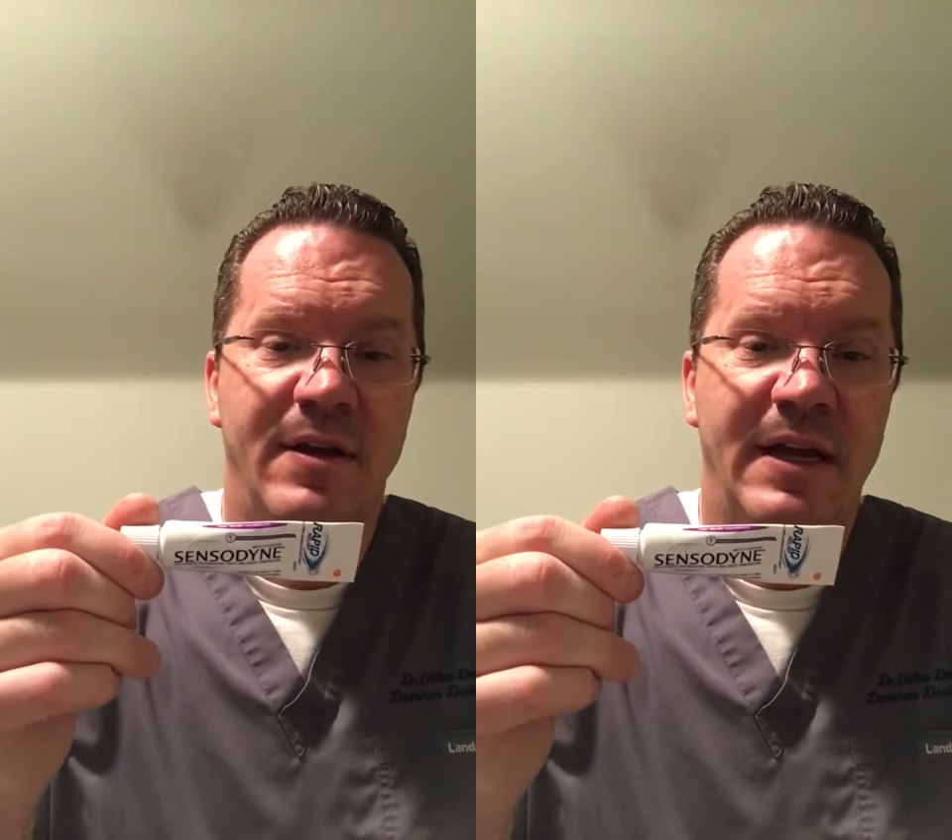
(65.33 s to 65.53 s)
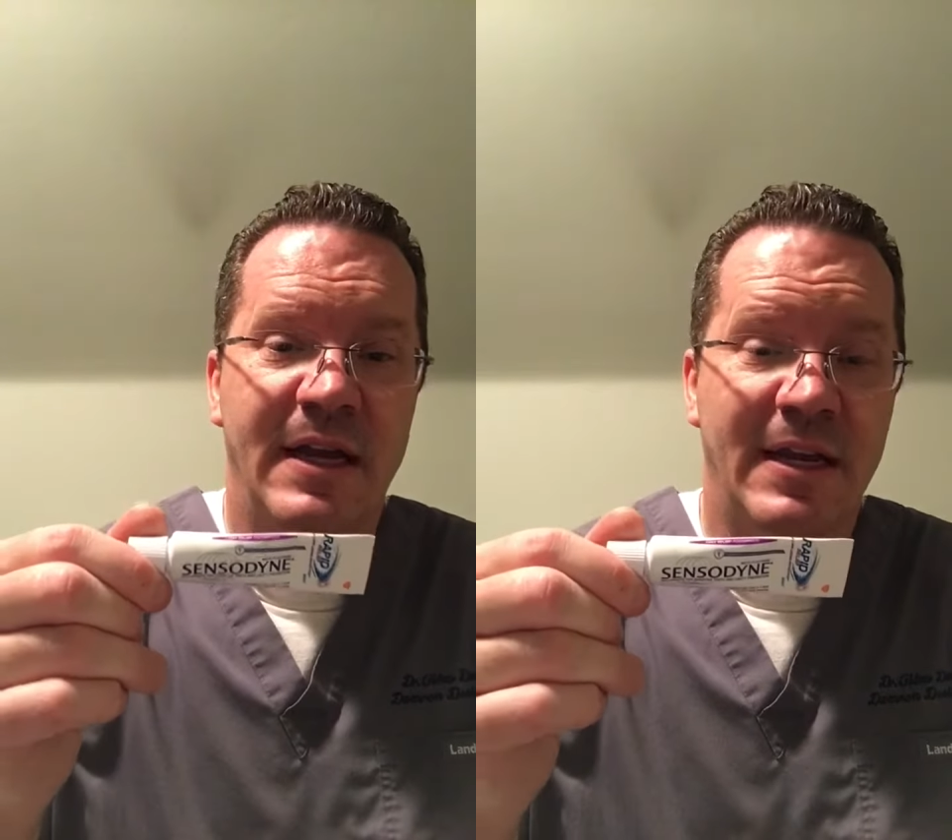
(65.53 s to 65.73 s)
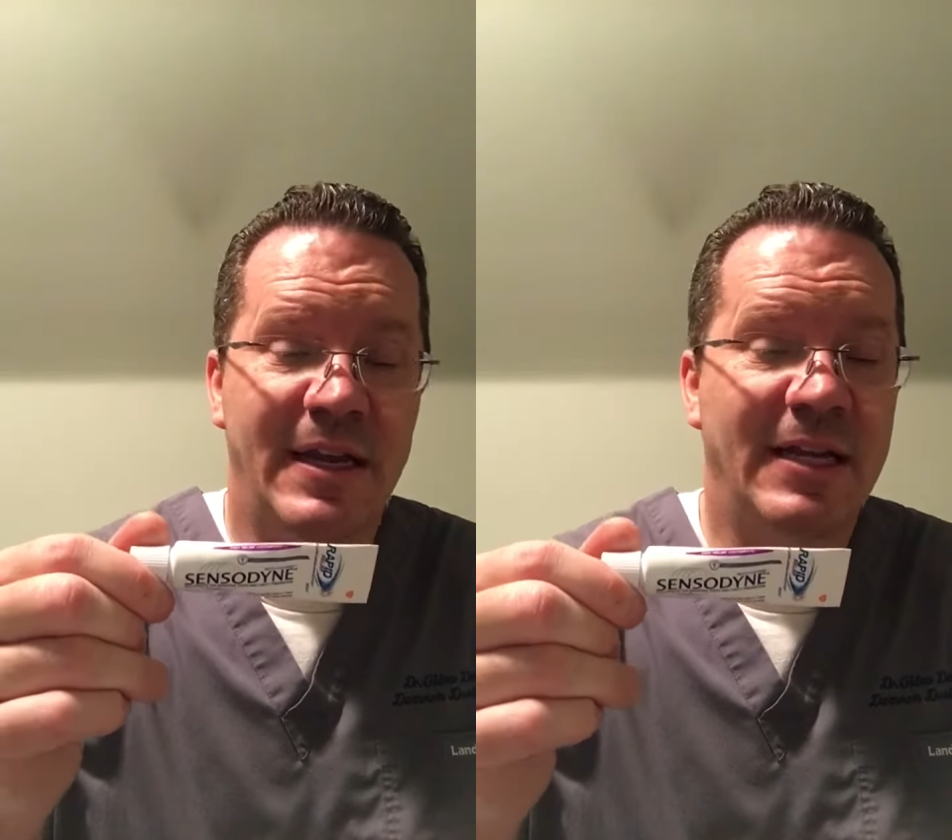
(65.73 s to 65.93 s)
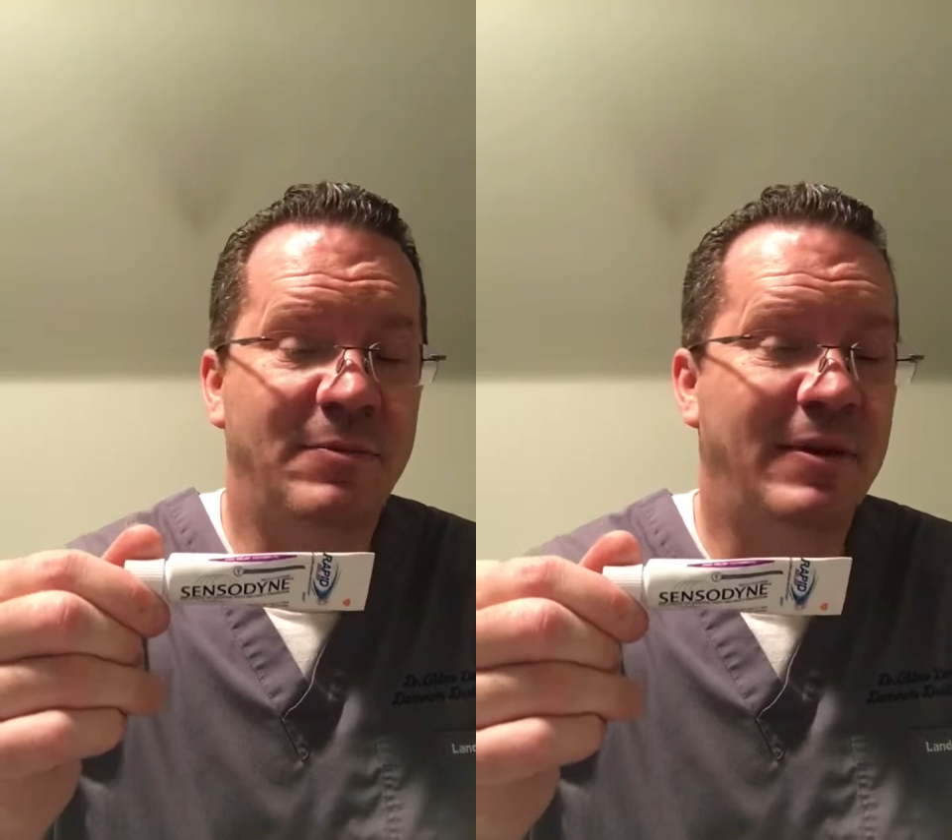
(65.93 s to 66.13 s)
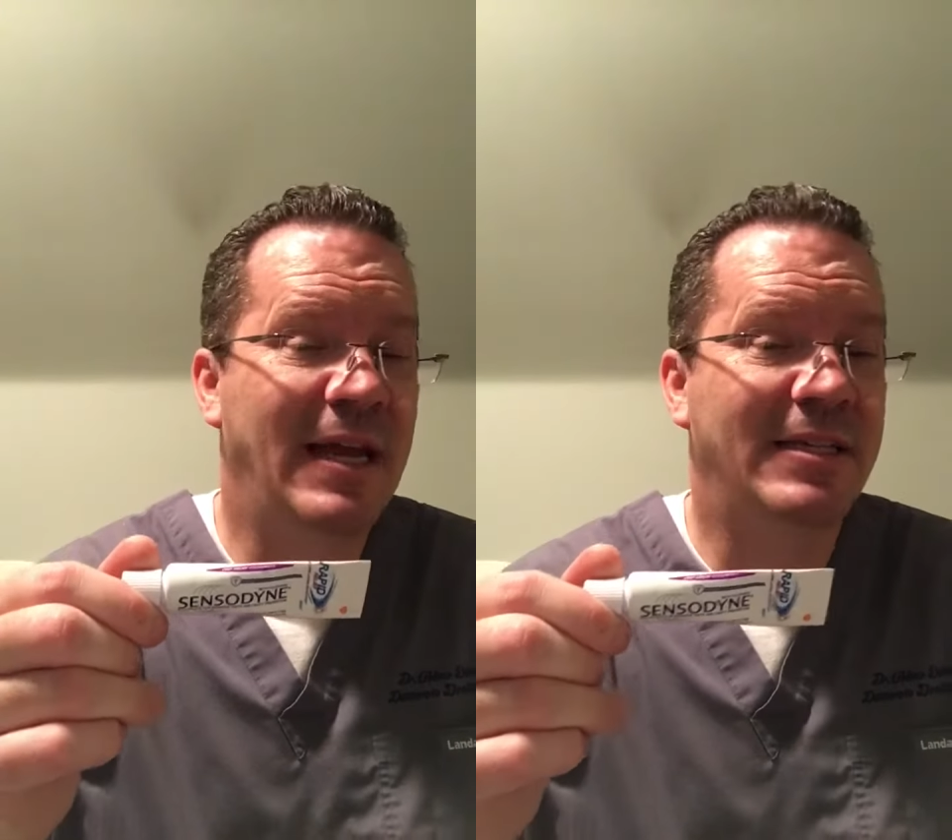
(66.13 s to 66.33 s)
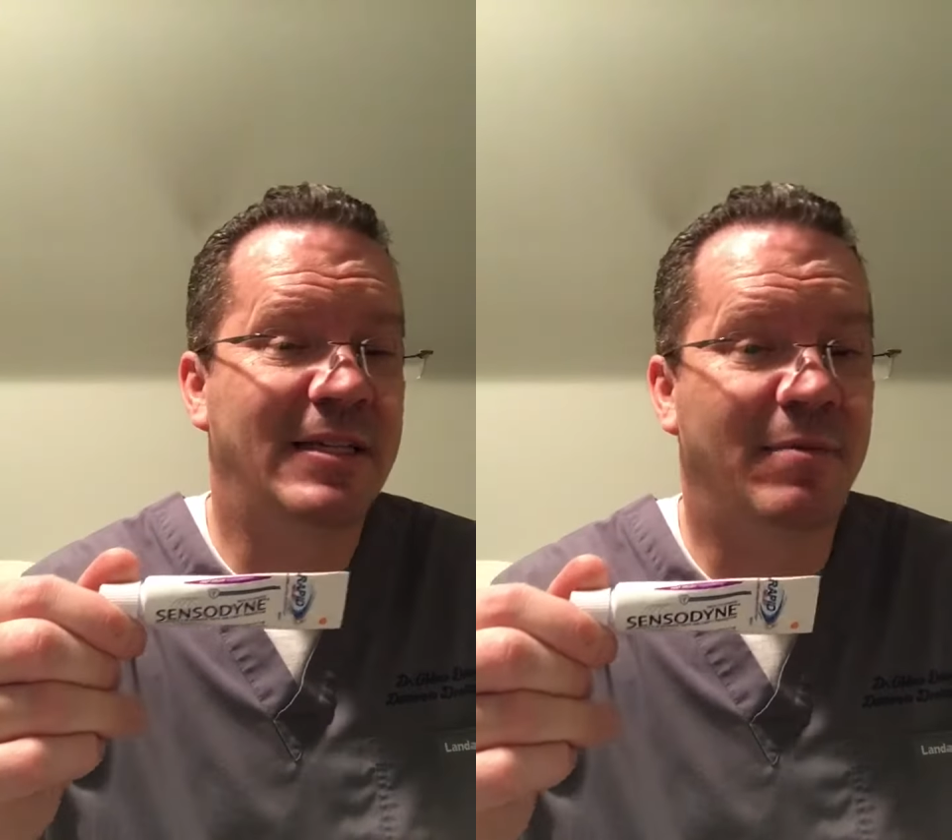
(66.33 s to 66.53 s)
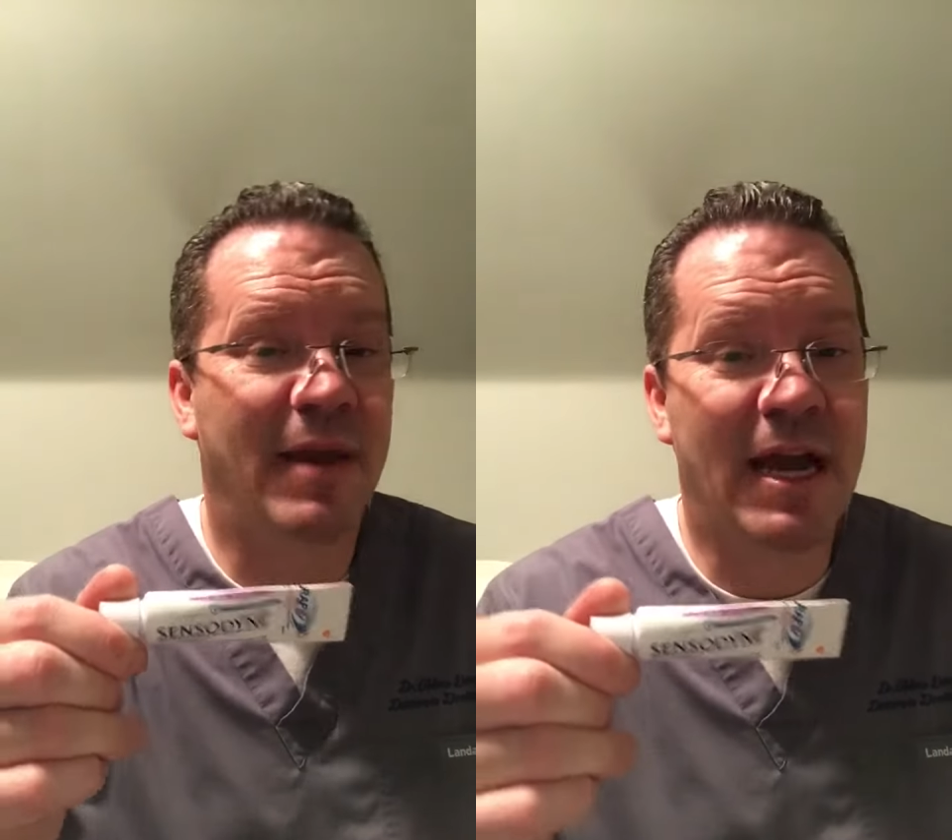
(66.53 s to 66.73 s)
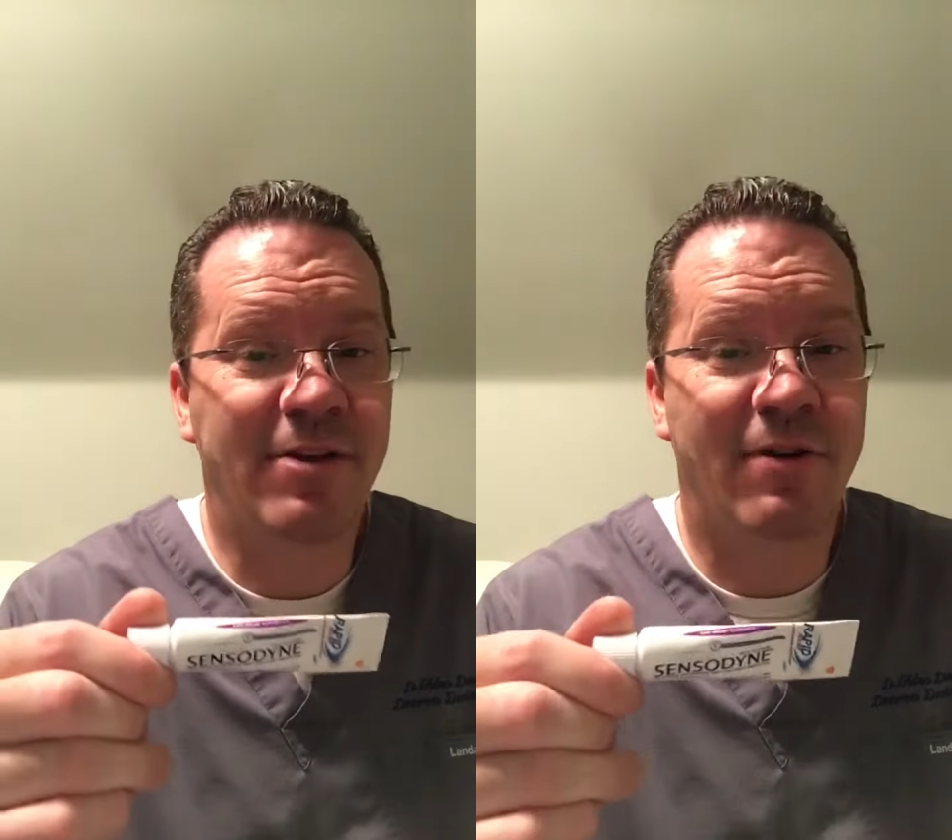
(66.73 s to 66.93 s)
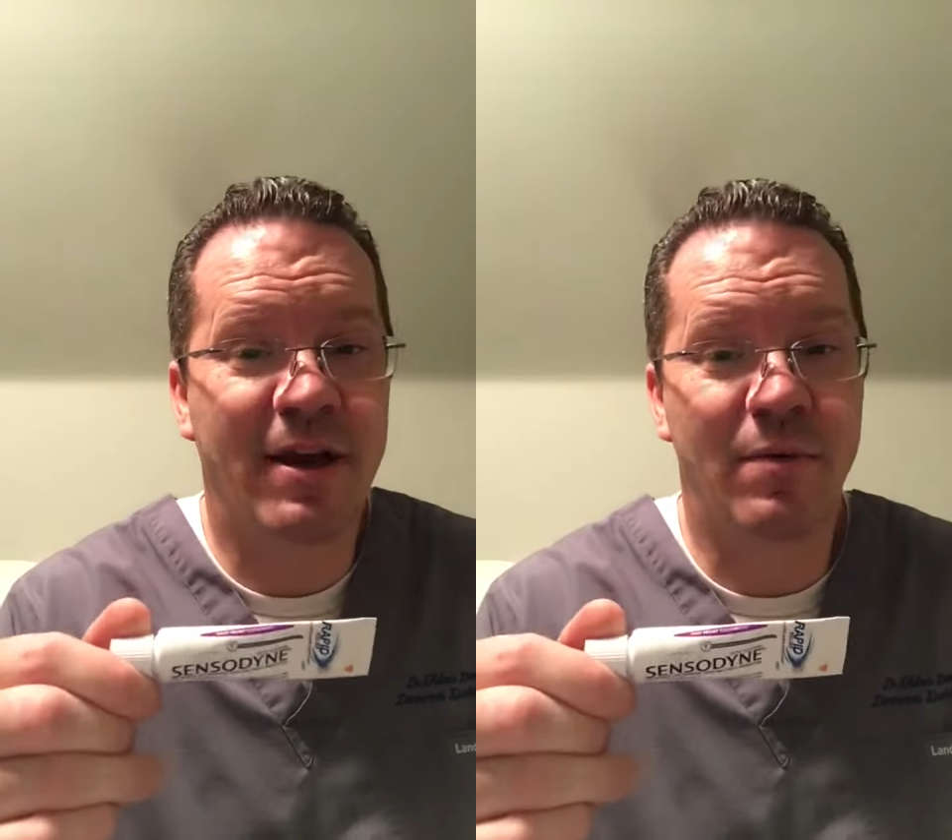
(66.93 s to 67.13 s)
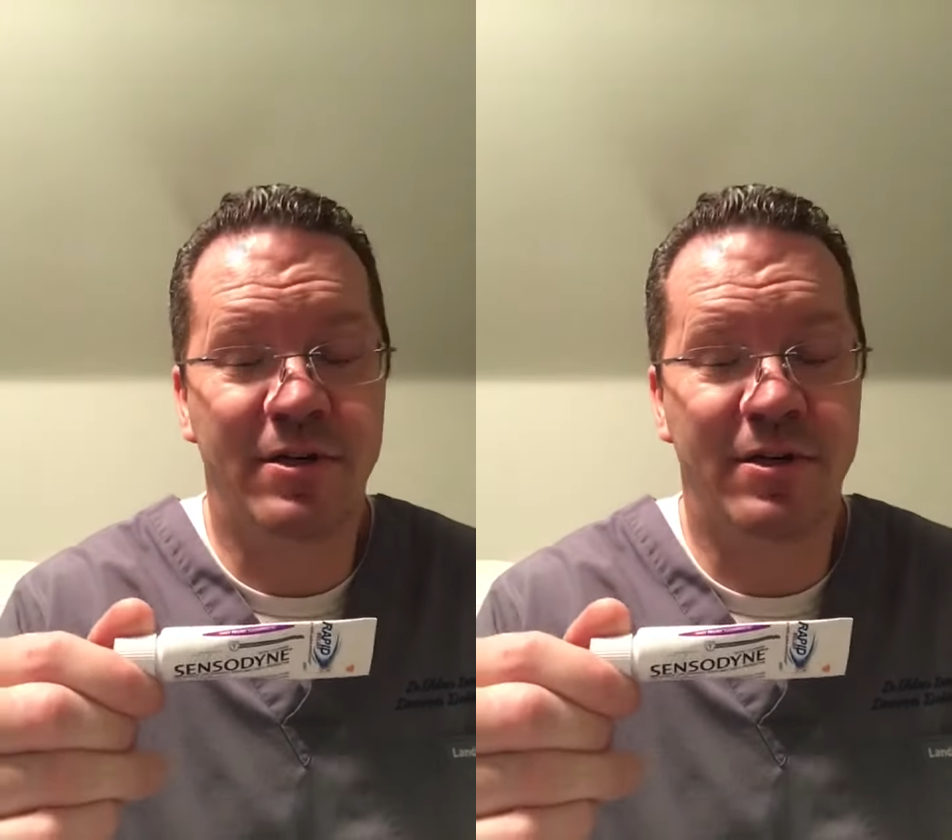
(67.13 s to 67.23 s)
It contains potassium nitrate,